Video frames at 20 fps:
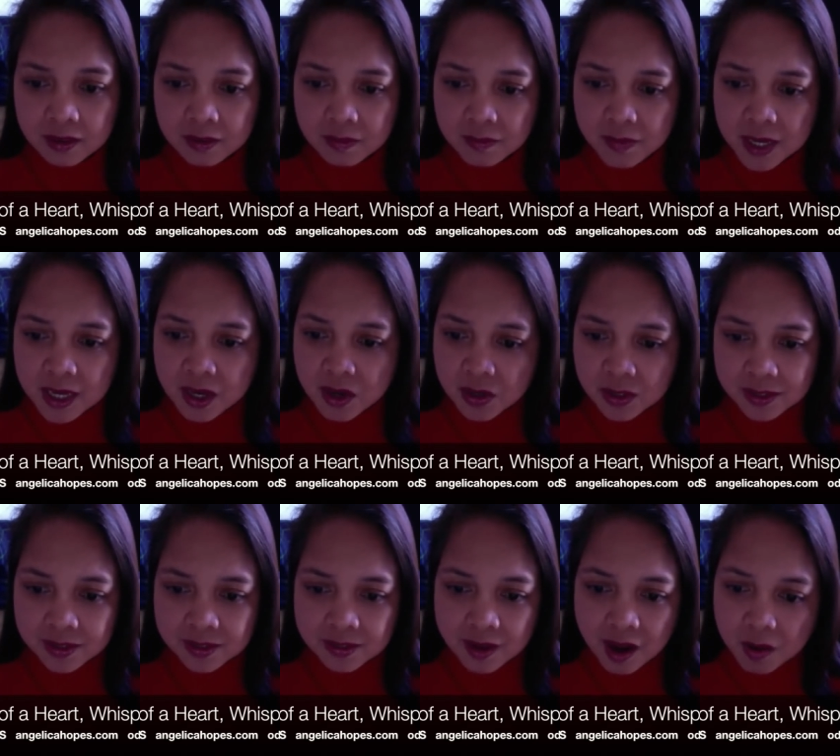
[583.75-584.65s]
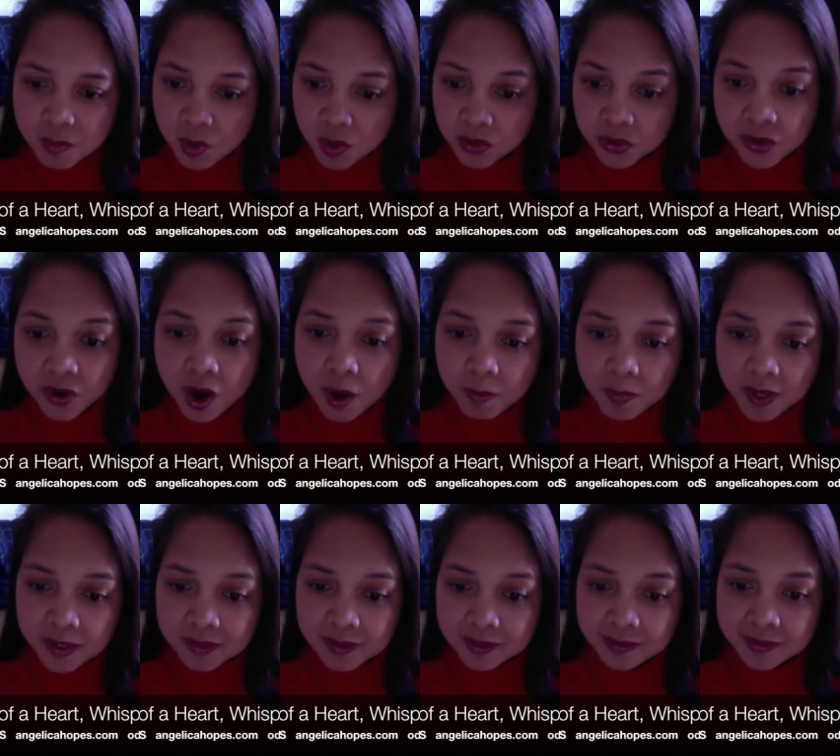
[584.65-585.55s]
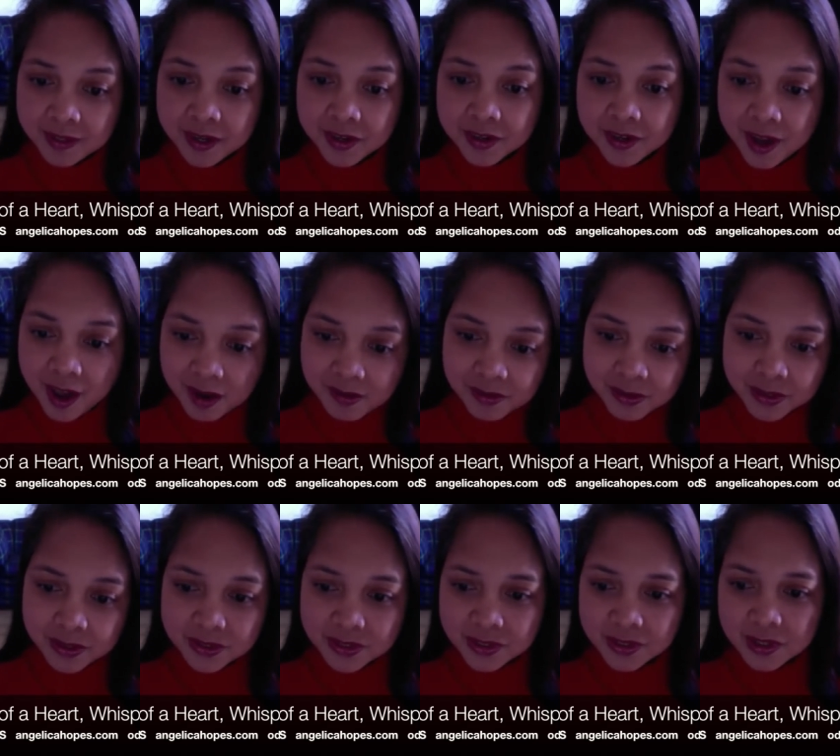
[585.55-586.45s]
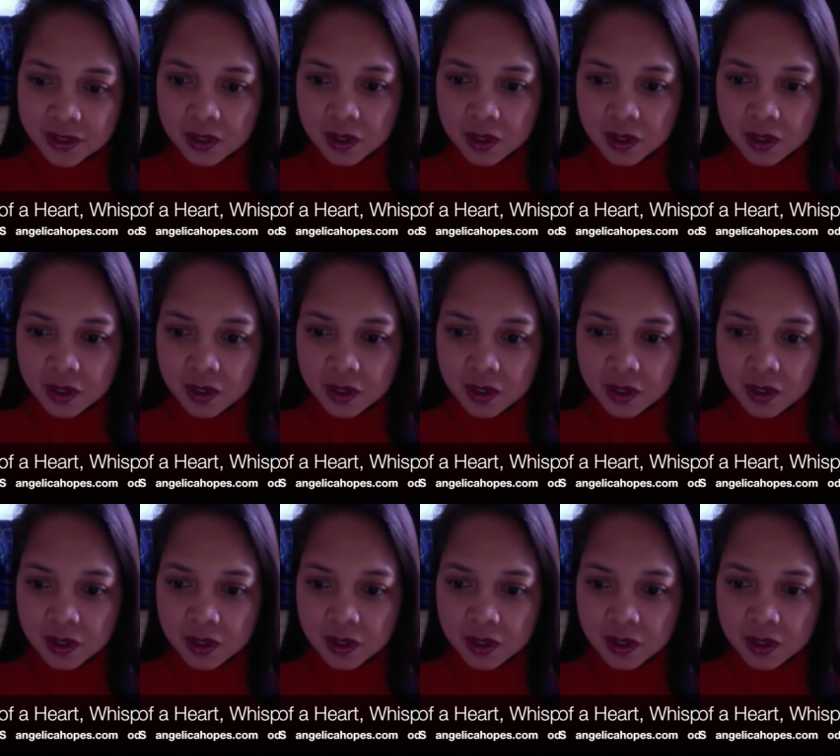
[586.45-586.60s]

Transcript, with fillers: Because I brought her up until near Davos.